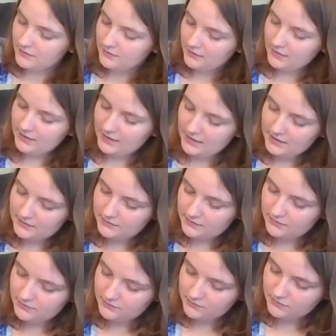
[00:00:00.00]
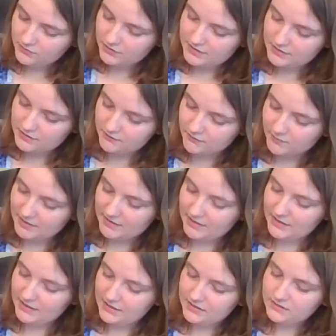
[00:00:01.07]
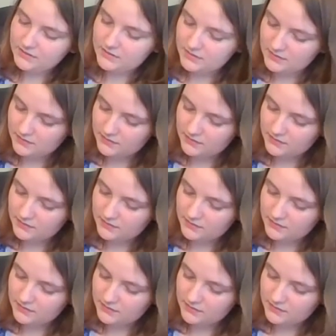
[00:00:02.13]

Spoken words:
Again, trace over my lines.